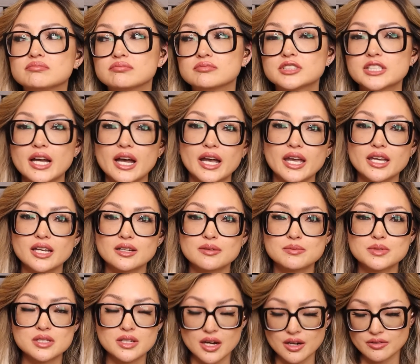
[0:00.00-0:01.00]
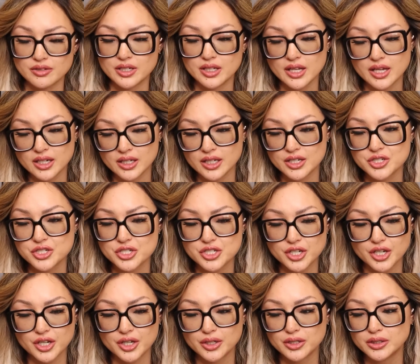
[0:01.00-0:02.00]
Tying them's not really an
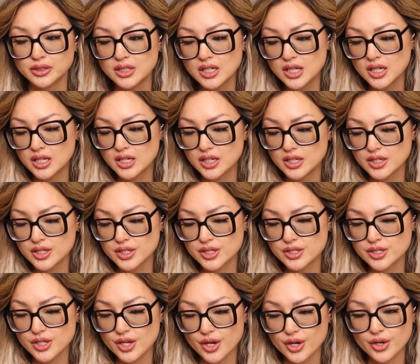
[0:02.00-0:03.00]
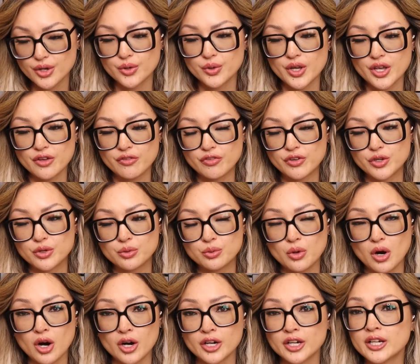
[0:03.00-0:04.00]
issue. So if
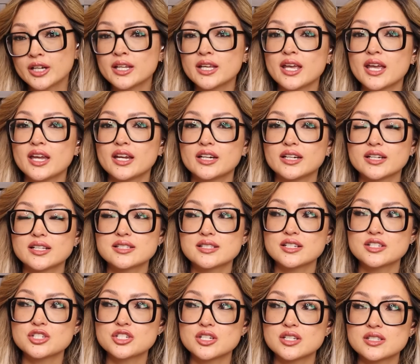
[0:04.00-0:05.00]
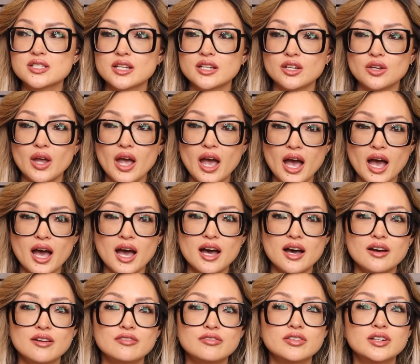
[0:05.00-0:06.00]
you are going to get hair extensions and you
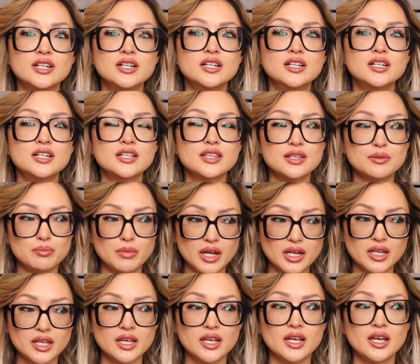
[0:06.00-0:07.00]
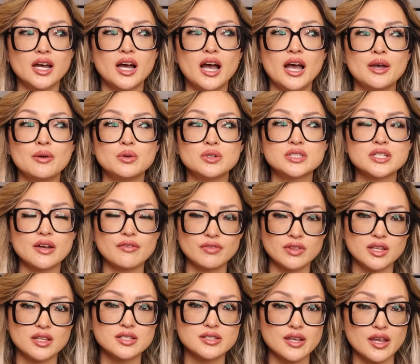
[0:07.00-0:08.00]
have the money, I would
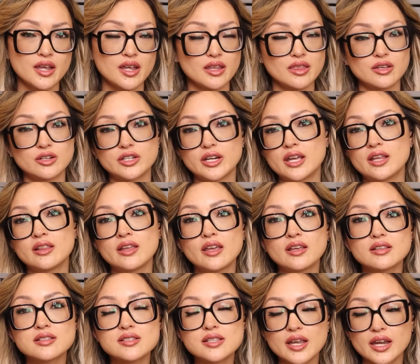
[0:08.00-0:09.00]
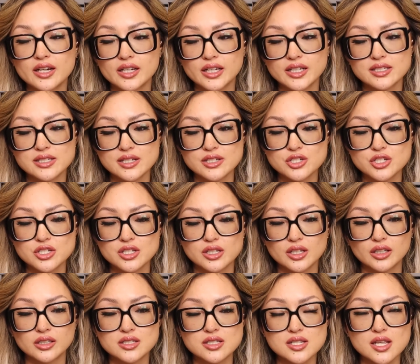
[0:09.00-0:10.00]
definitely say the Great Lengths hair
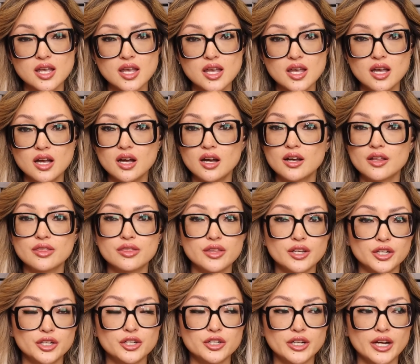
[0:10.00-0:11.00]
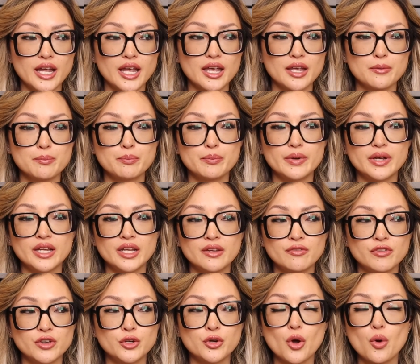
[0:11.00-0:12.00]
extensions. They're great, but
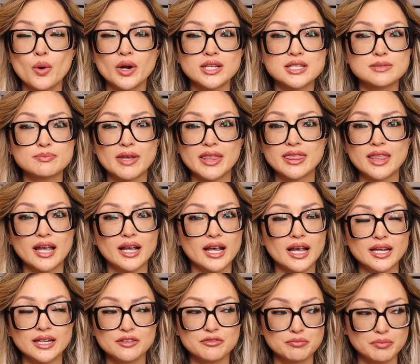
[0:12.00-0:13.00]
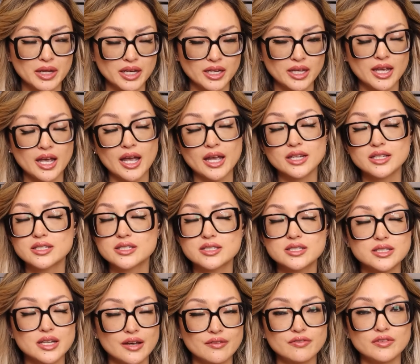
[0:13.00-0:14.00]
if you don't want to spend that kind of money, I
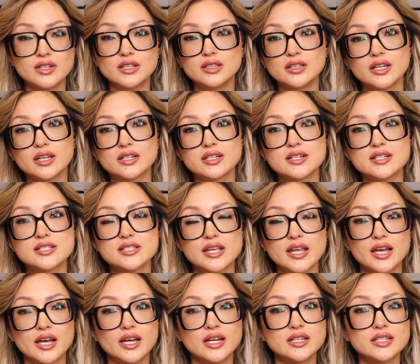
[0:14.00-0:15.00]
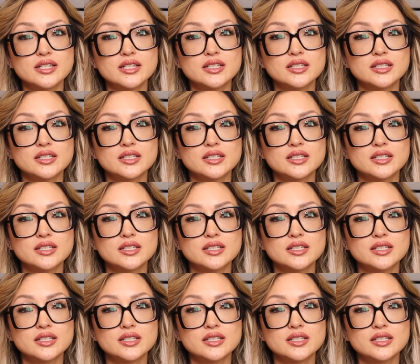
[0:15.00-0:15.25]
definitely understand.